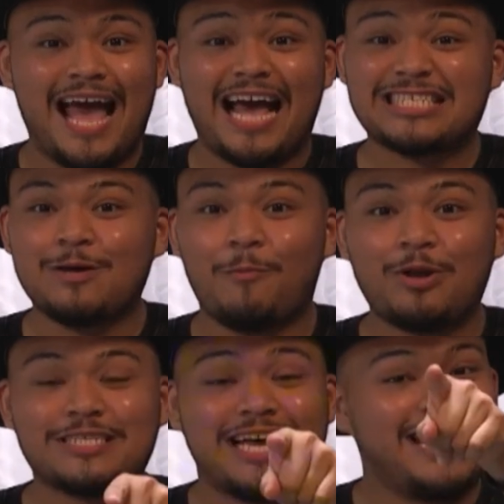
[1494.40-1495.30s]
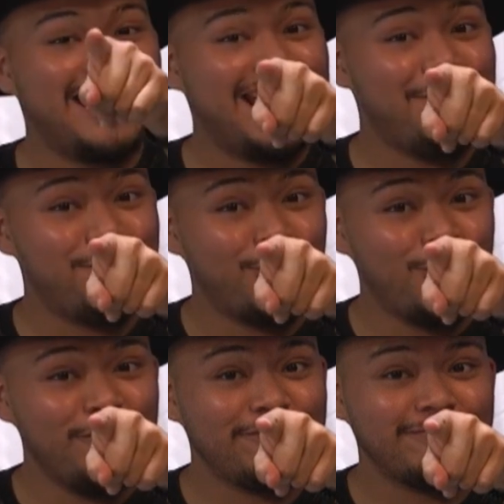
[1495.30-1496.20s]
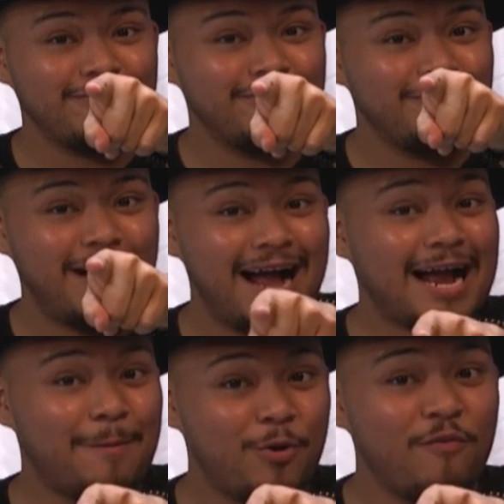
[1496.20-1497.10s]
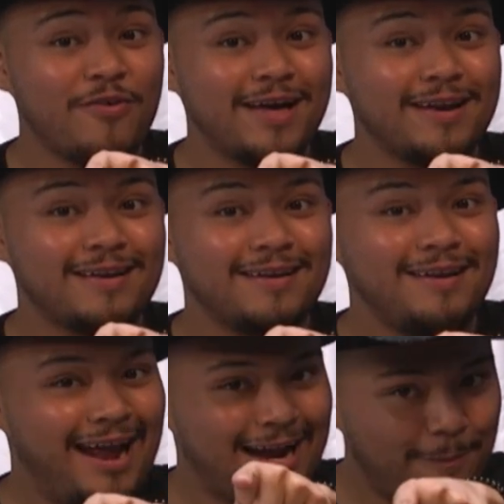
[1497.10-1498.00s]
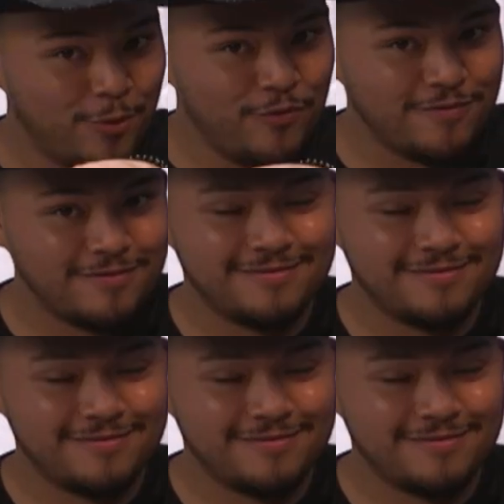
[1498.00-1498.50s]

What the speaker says: As simple as that. Proof. I got proof of that. I got proof.